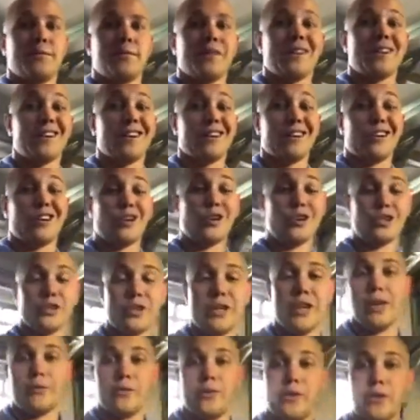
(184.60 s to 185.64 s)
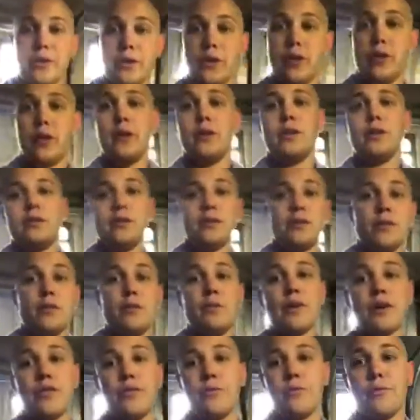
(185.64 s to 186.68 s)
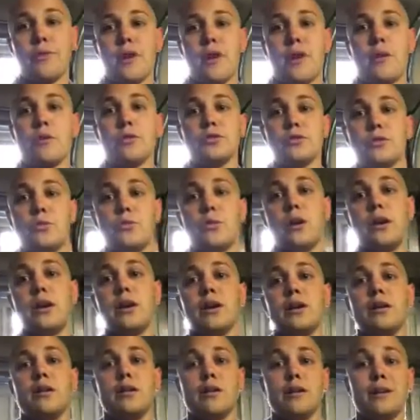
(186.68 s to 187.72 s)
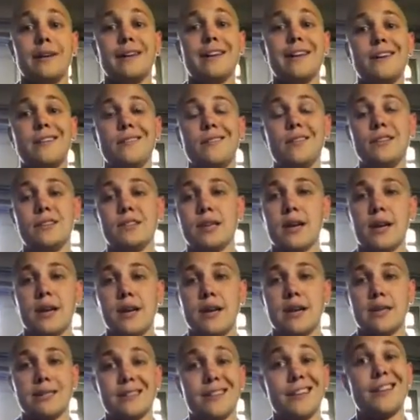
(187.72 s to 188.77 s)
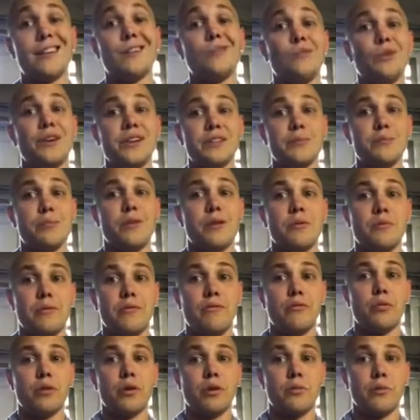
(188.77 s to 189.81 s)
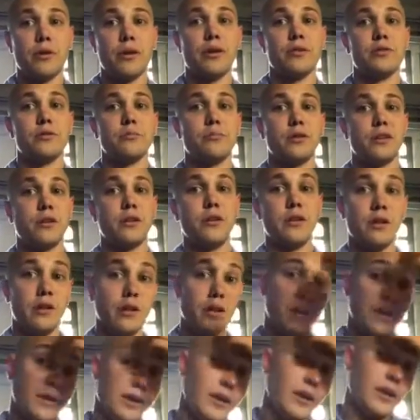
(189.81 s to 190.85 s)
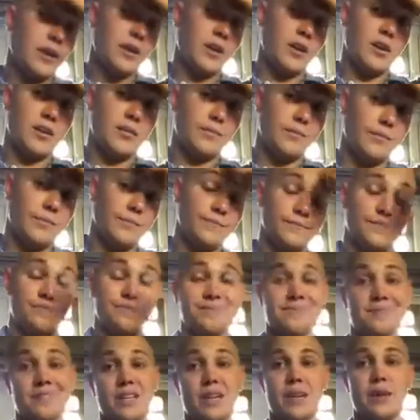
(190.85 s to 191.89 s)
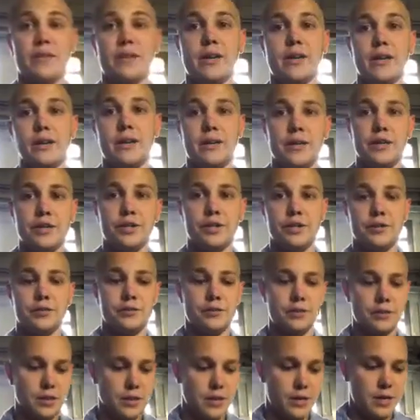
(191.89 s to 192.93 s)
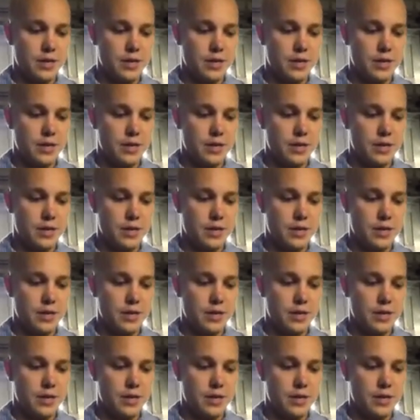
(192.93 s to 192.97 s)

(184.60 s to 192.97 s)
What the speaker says: that I hauled down to about 3 hours away in this case, and it weighs probably 40 pounds or better. I haven't had any issues.